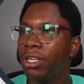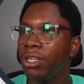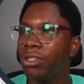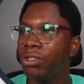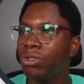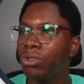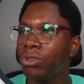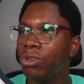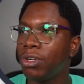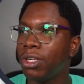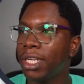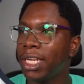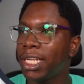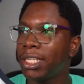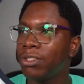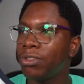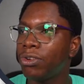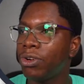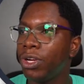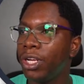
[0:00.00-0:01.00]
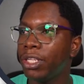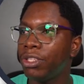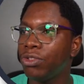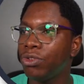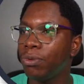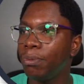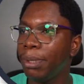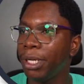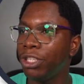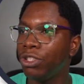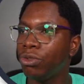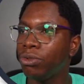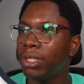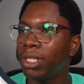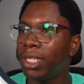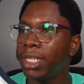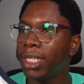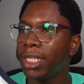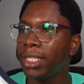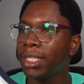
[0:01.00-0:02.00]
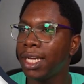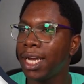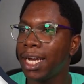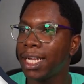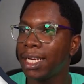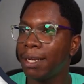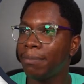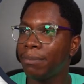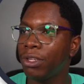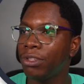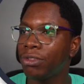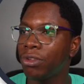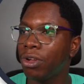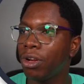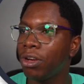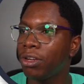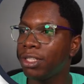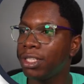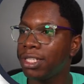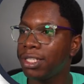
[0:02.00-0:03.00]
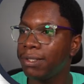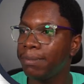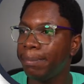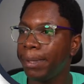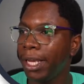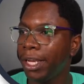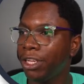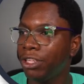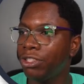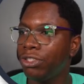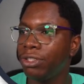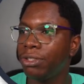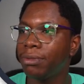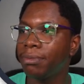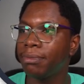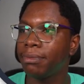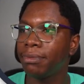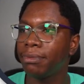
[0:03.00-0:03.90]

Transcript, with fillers: So let's go into page one, and I'm going to clone this page